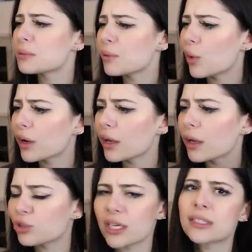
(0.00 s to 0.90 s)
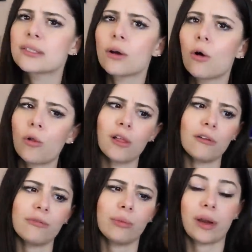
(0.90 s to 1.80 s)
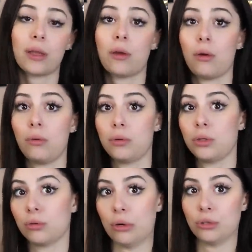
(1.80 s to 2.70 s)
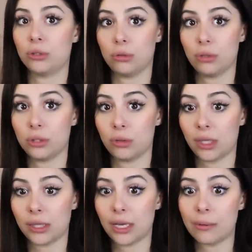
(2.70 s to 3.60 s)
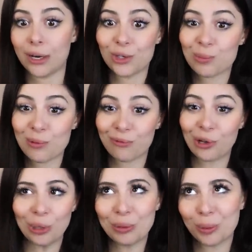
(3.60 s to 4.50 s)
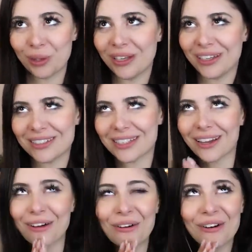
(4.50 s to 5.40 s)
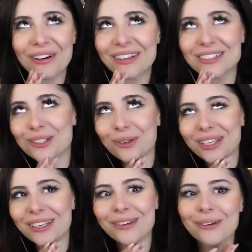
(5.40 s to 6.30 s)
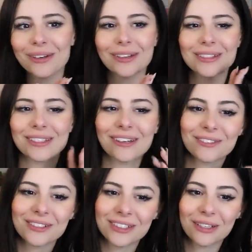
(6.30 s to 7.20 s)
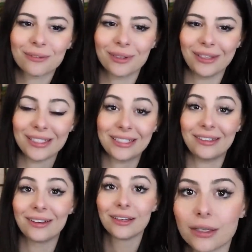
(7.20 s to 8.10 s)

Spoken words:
makes me wanna dress as Olaf when I go to the grocery store, so that like when I trip and fall, people think it's like, aw, so cute, instead of just like realizing,